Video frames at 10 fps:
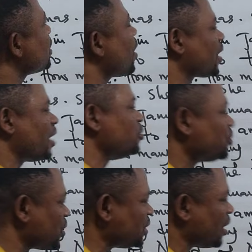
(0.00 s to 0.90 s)
Now can
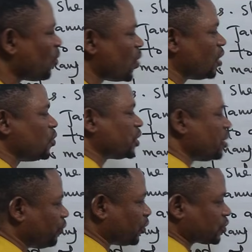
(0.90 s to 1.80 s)
you see that we are
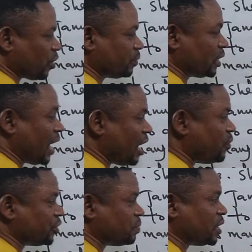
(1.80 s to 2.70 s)
looking for something? Are
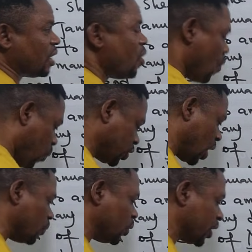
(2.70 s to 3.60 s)
you with me now?
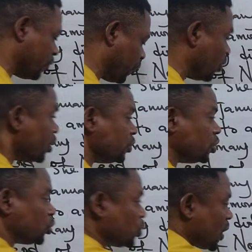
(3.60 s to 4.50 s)
What are we looking for?
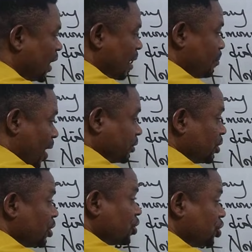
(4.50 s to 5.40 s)
The total
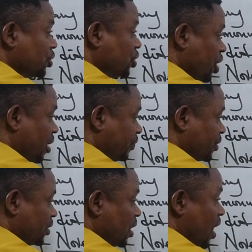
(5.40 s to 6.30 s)
amount she
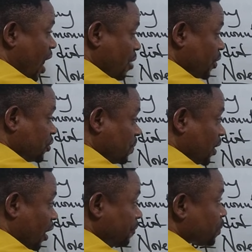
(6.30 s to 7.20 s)
saves. Are you with
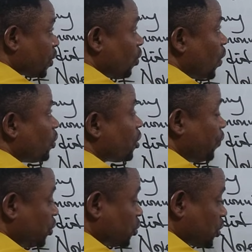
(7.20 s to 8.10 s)
me now? We are looking
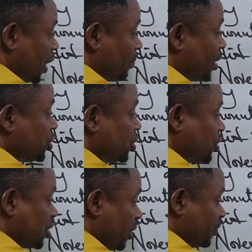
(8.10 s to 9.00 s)
for the total amount she
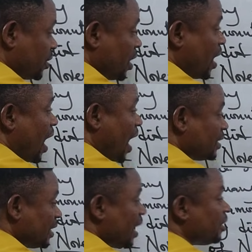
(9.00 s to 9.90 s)
saves
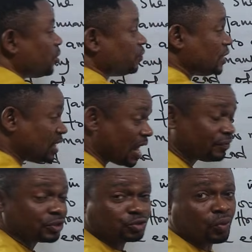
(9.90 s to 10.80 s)
at the end of the
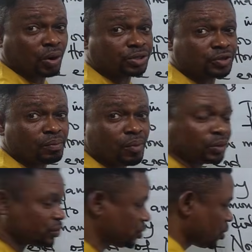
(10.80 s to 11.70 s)
11th what?
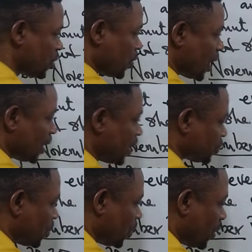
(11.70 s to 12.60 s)
Month. Yeah,
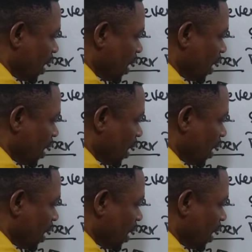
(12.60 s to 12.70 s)
let's go.